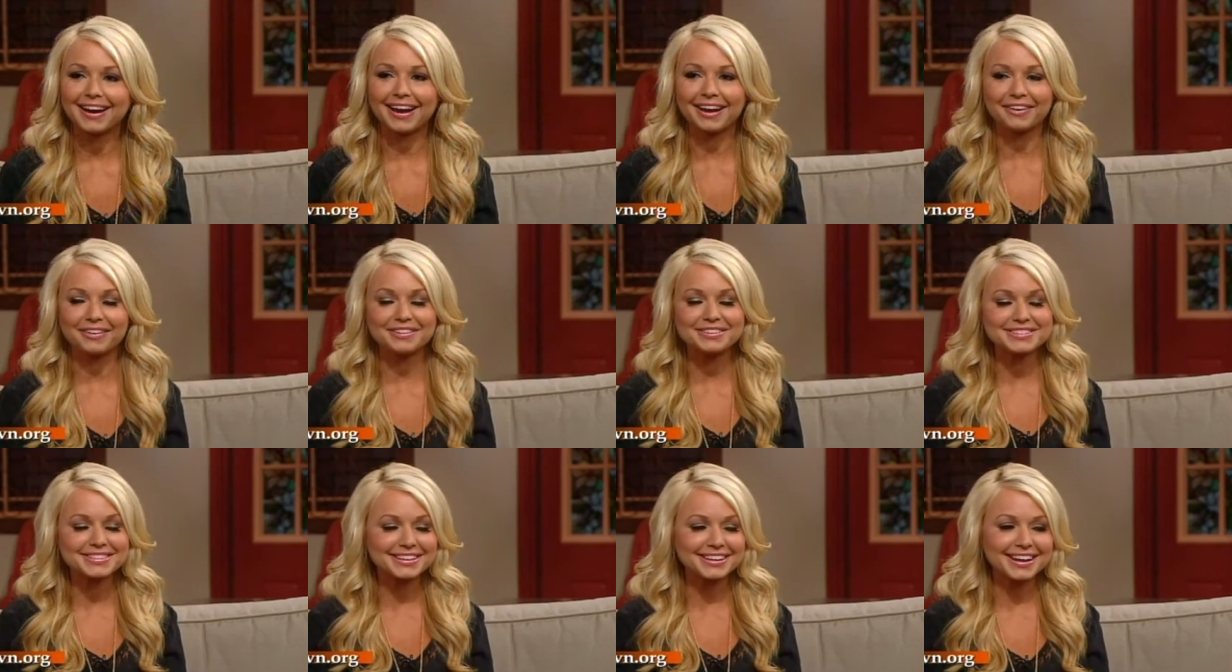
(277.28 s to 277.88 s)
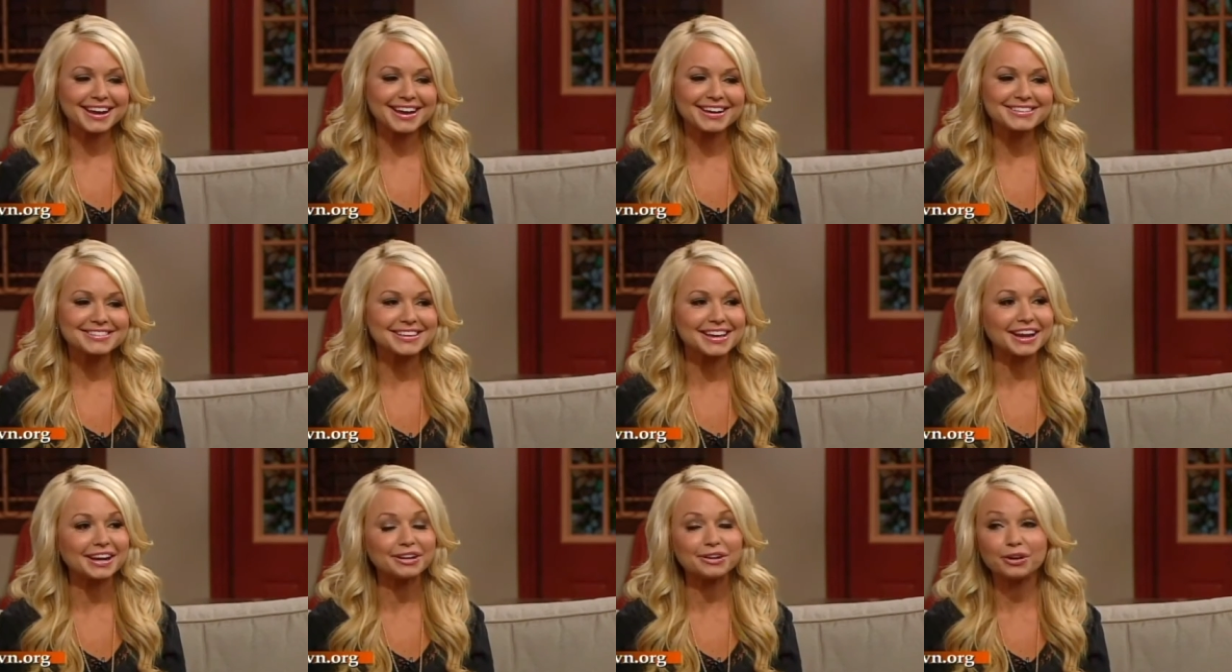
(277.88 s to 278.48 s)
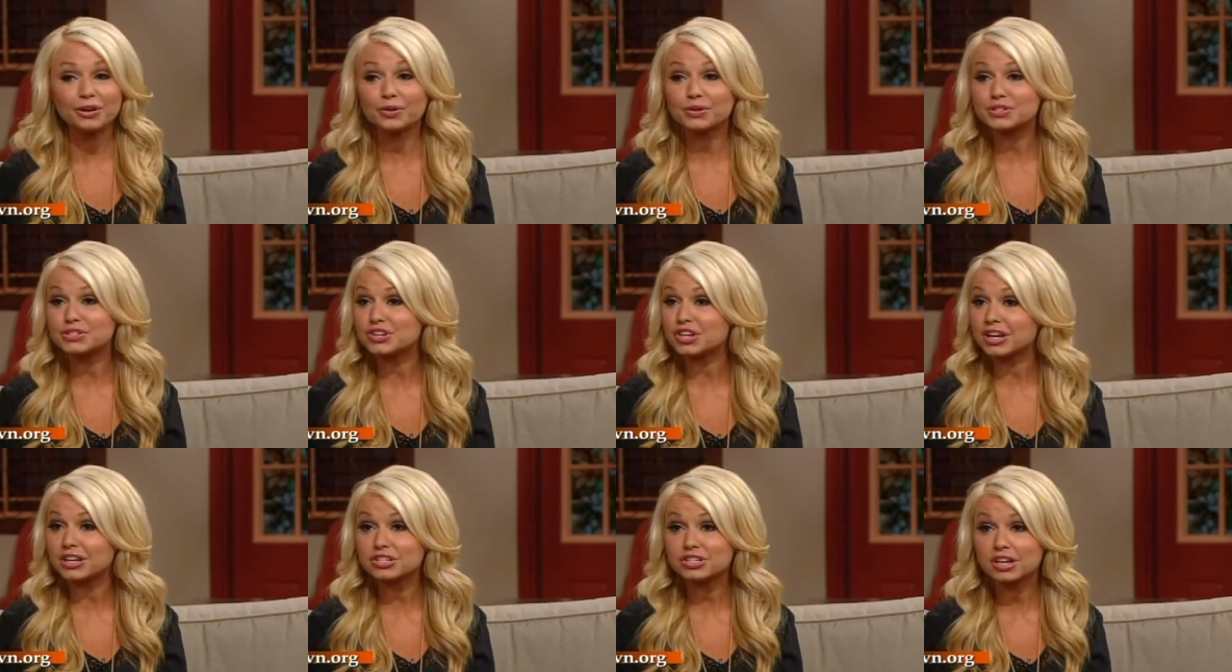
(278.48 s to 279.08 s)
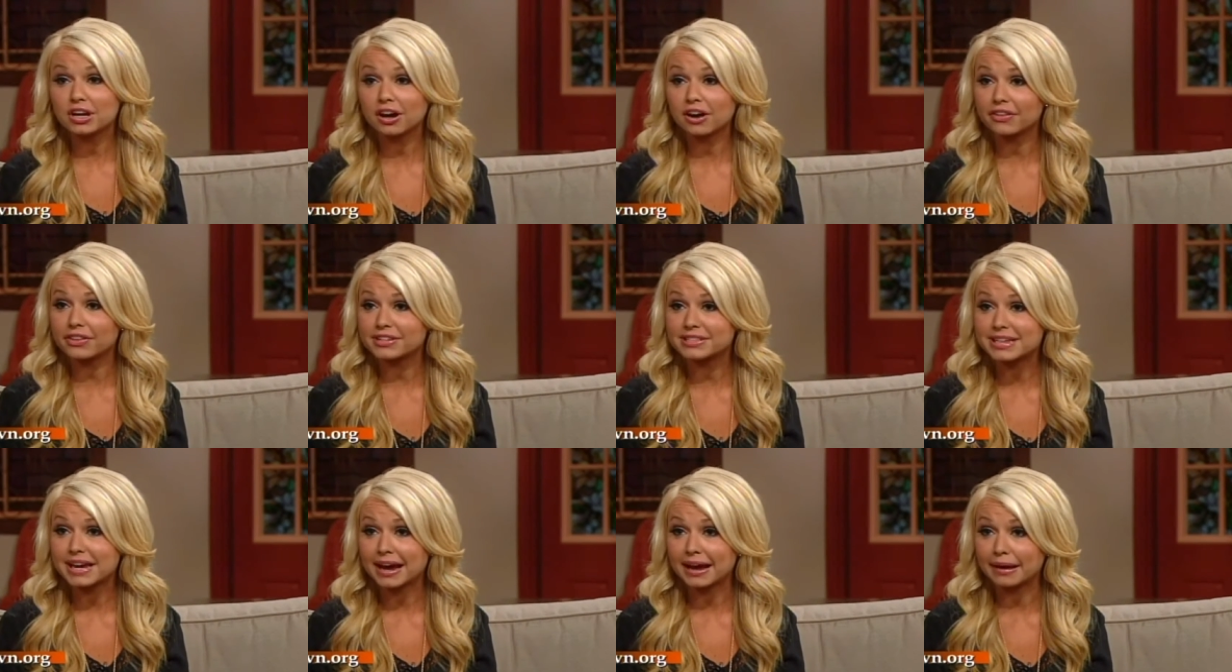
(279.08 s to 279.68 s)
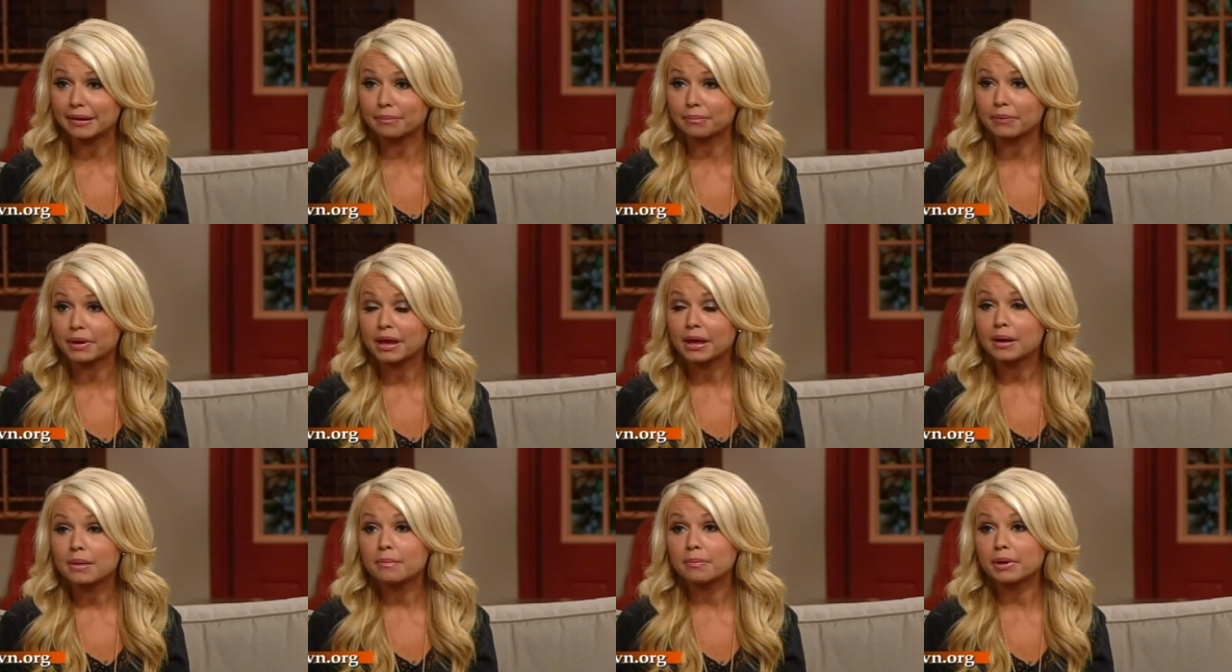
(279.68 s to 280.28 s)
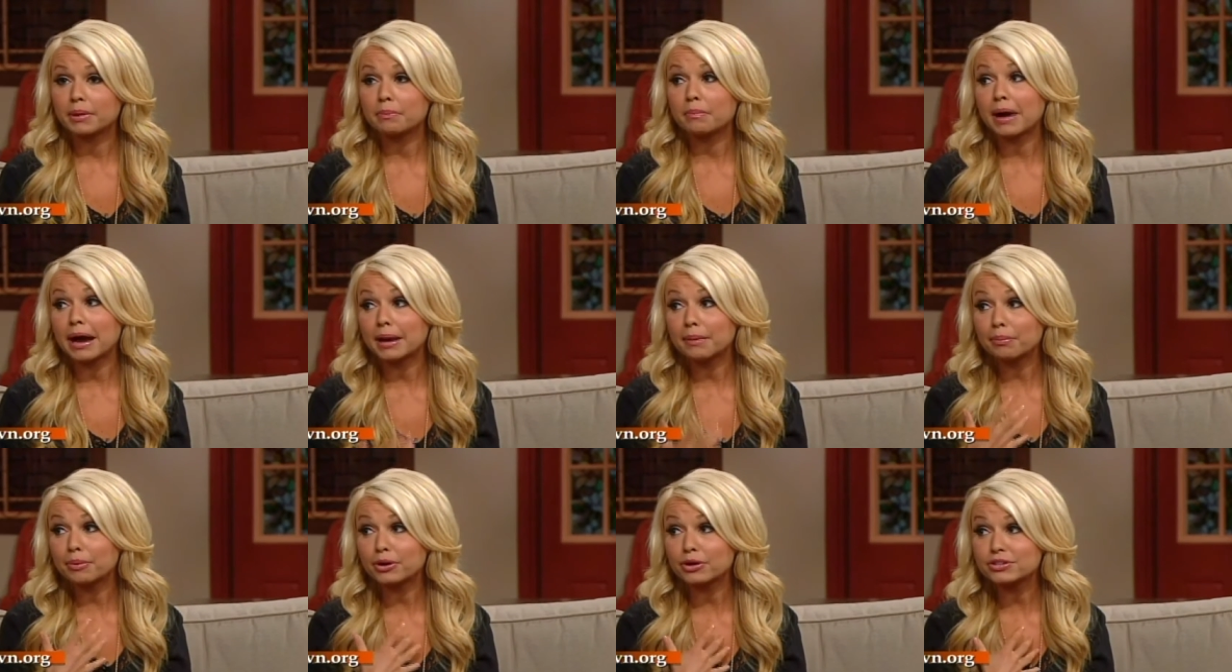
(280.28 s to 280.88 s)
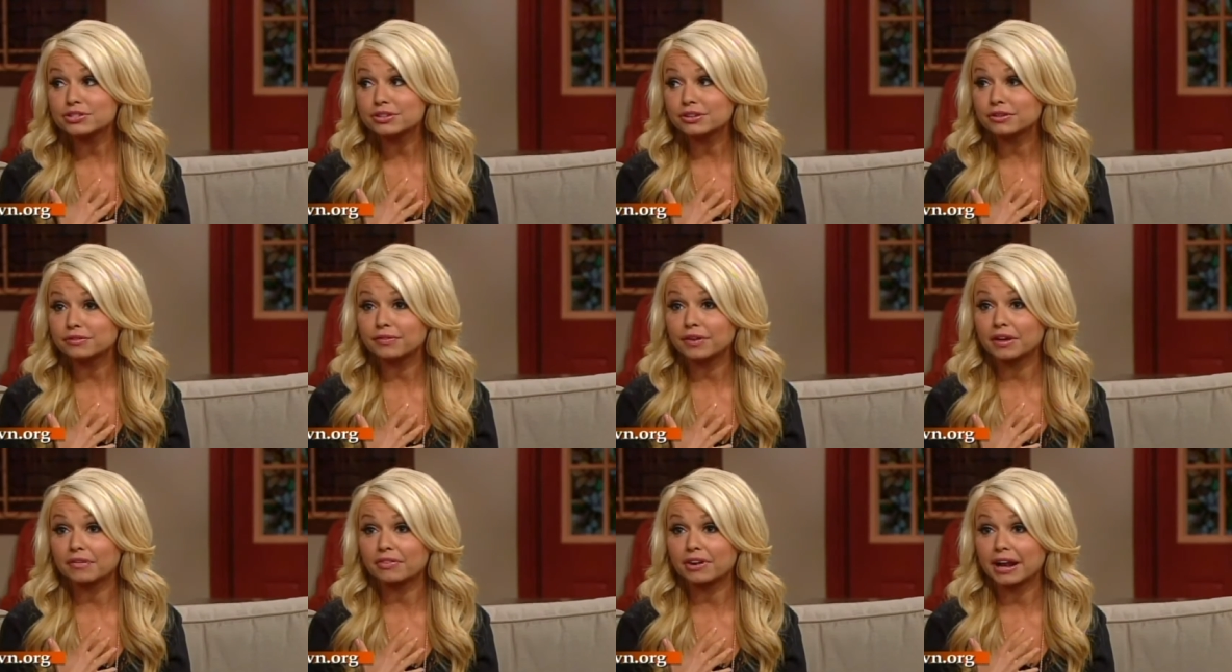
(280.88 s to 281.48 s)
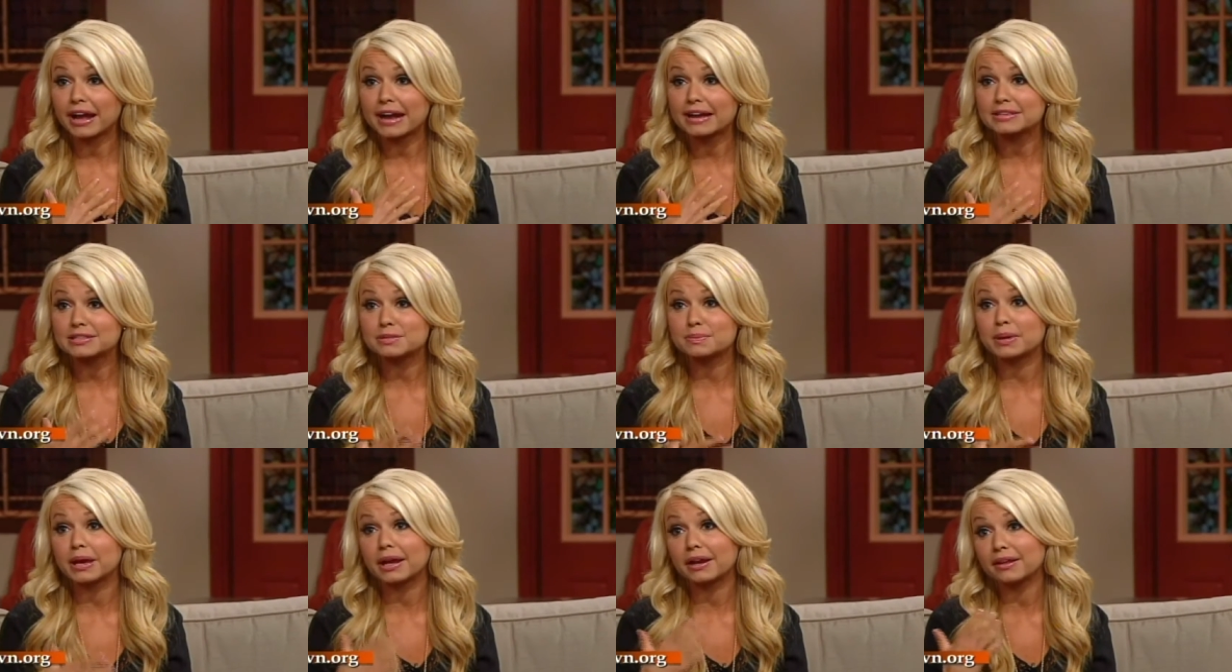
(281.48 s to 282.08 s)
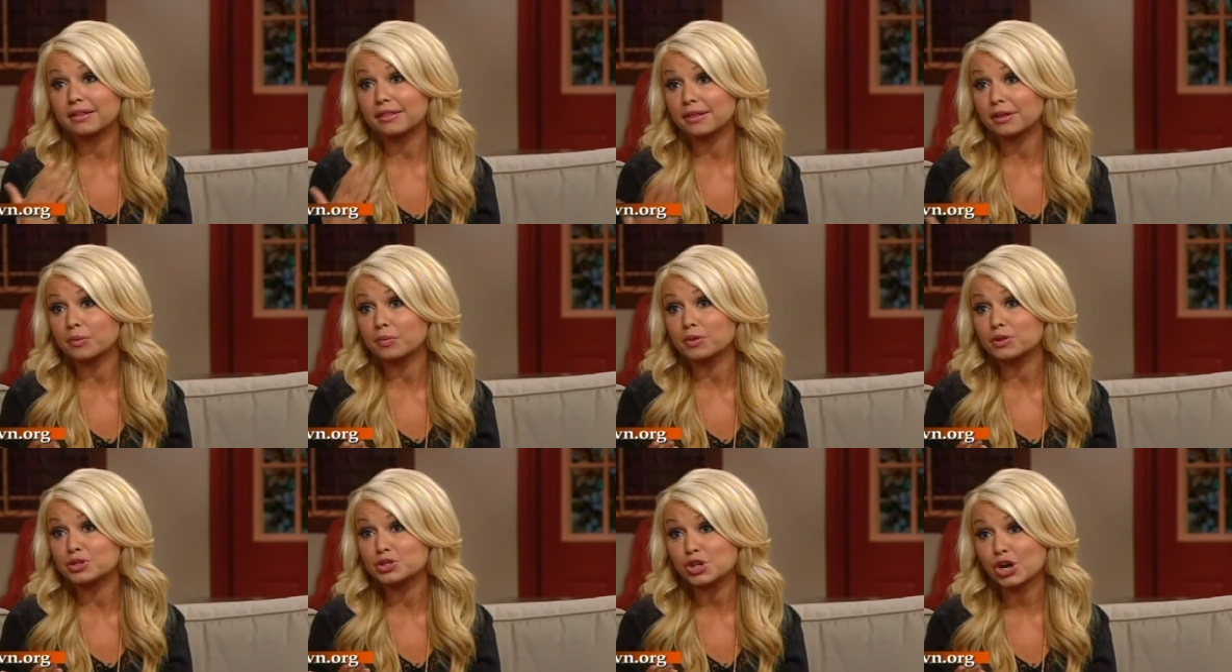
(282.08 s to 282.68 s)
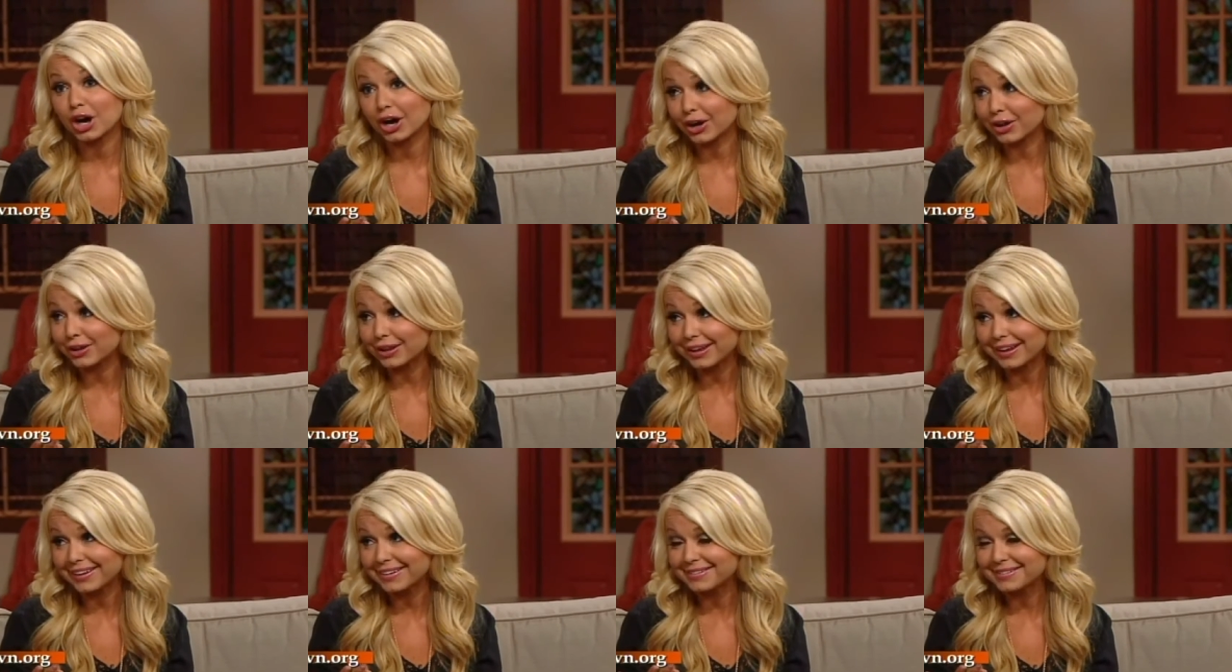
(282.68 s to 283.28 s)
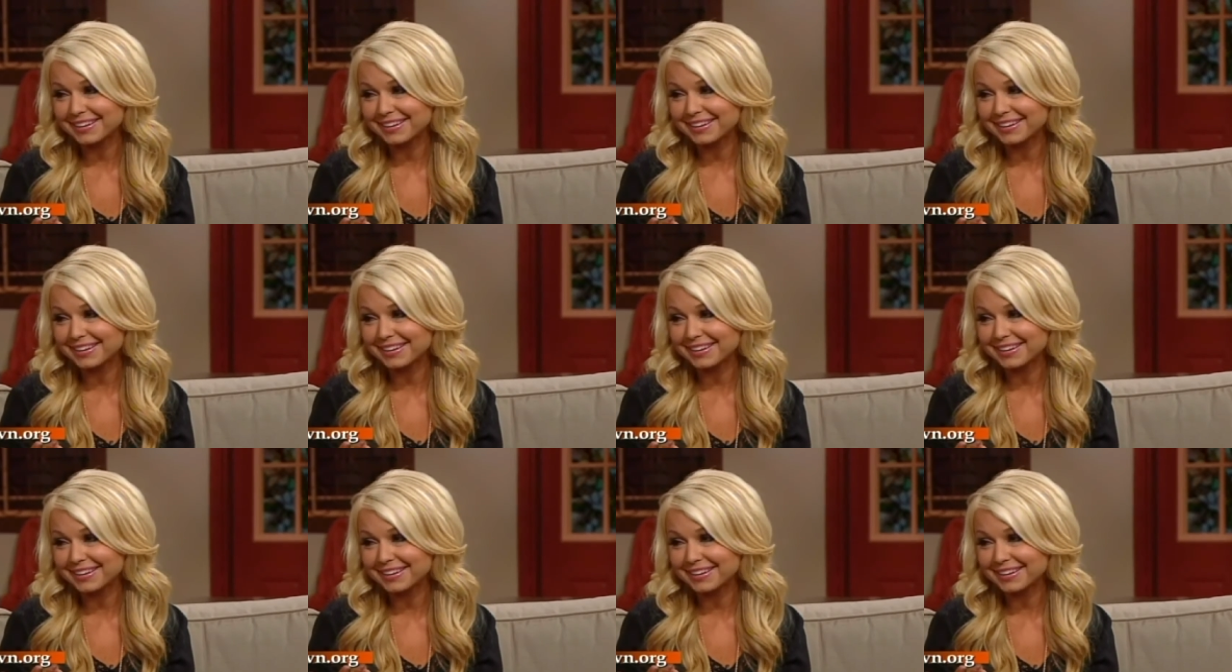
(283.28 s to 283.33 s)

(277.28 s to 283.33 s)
I always get asked that, and you know it's changing all the time. But my personal favorite has to be anything with chocolate.